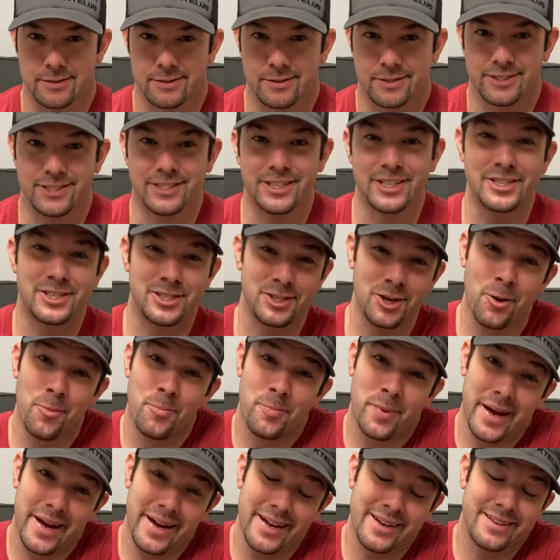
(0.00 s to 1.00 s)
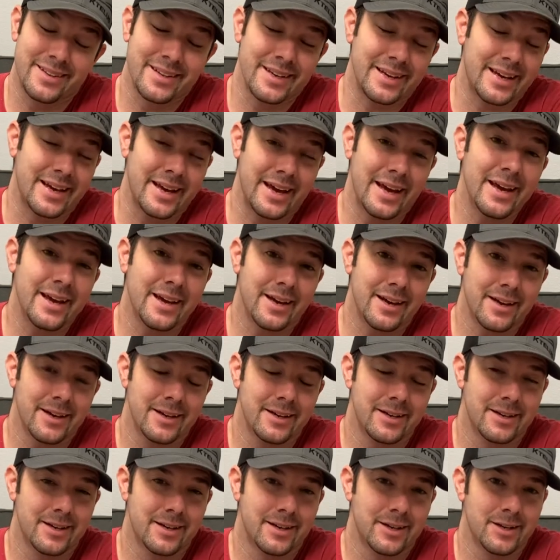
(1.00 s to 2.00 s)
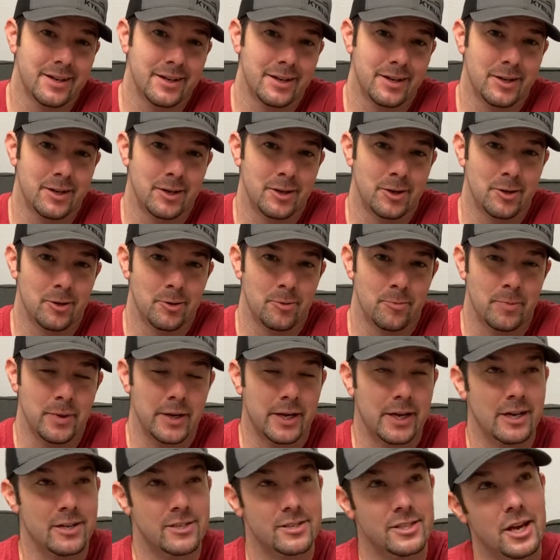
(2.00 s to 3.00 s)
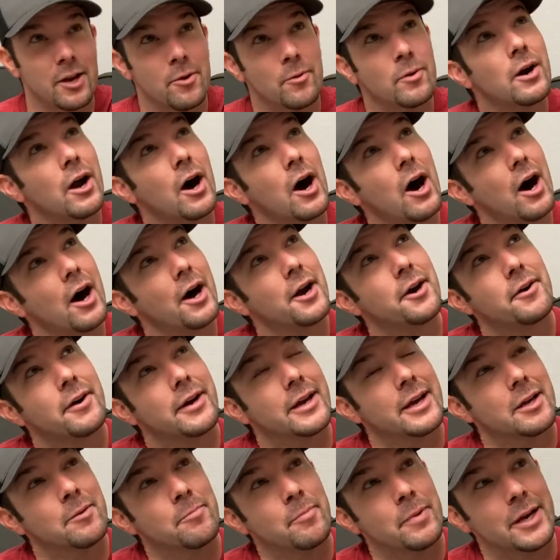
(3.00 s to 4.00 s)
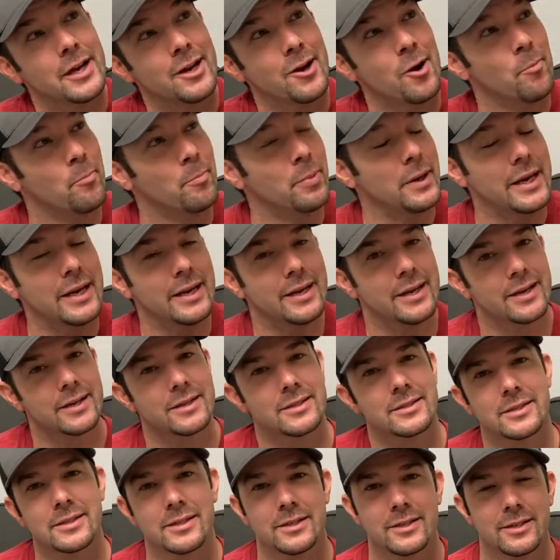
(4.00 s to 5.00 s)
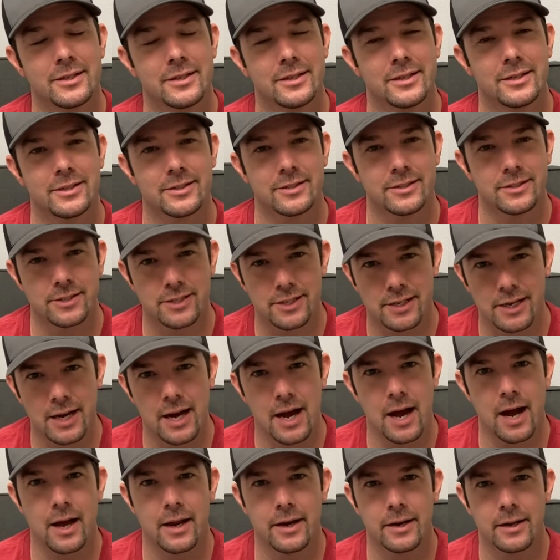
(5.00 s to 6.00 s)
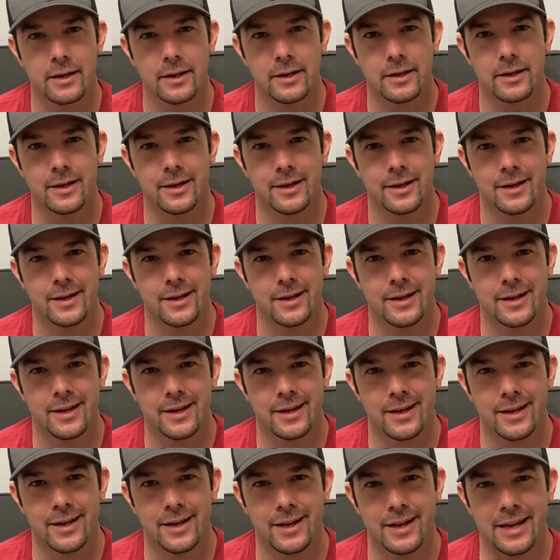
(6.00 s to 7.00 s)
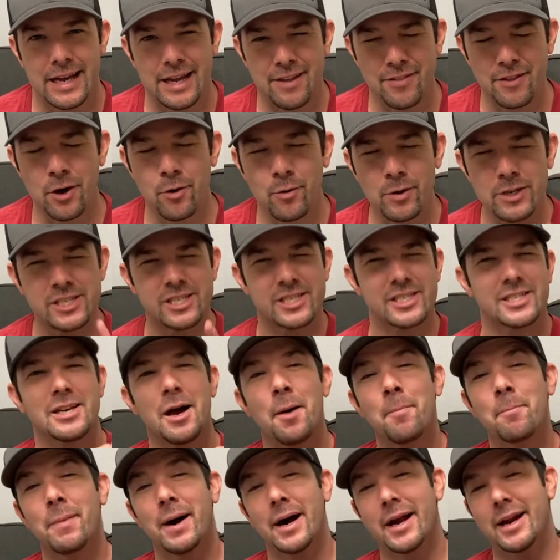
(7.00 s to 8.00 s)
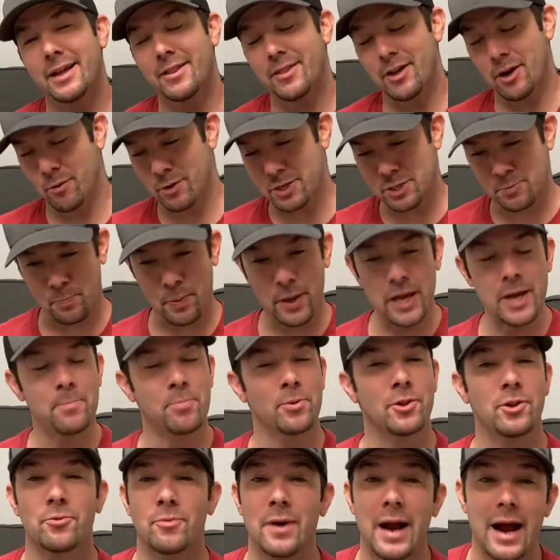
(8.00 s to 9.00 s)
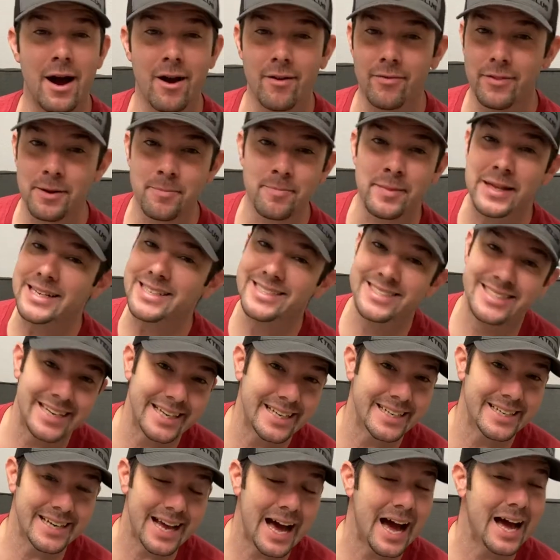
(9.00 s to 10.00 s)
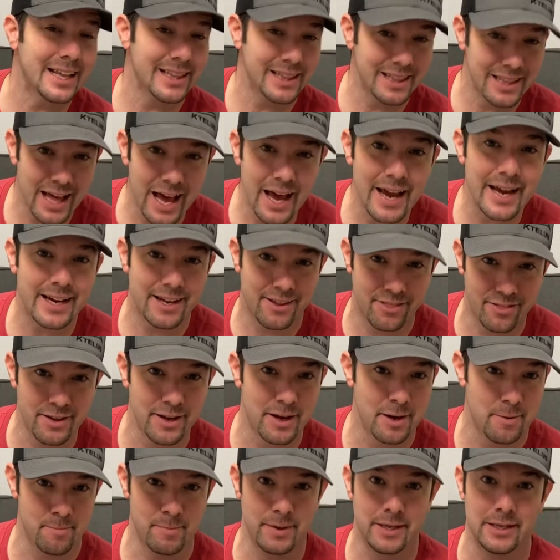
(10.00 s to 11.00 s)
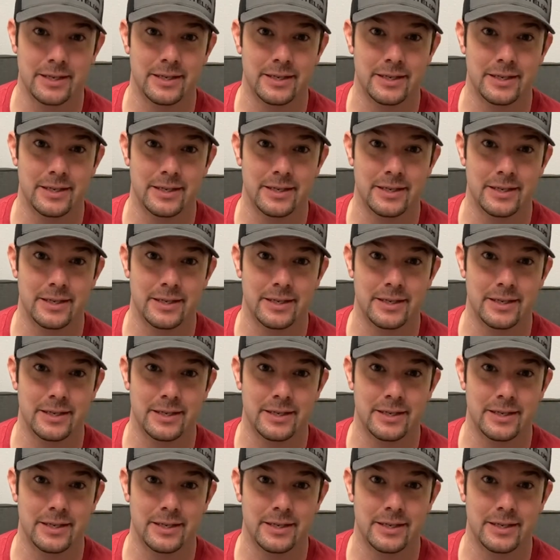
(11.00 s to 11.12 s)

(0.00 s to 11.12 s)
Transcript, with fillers: disobeyed the king because they were honoring and being obedient to God. And there was somebody, there was people around them that did not like them